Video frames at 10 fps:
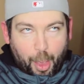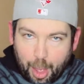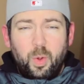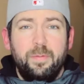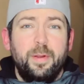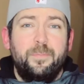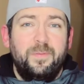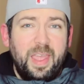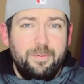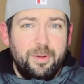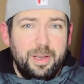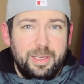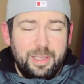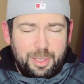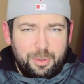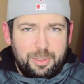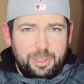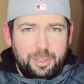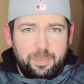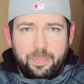One of our favorite
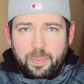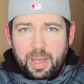YouTube